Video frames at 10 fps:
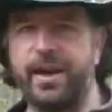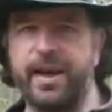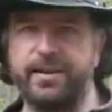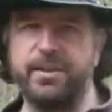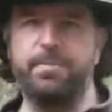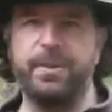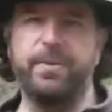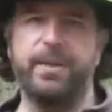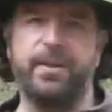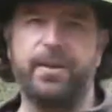at this
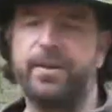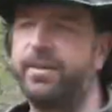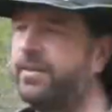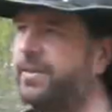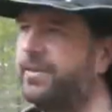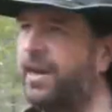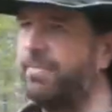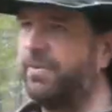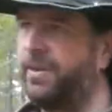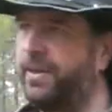period, this
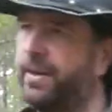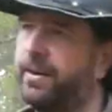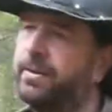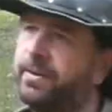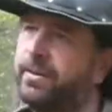time of the year,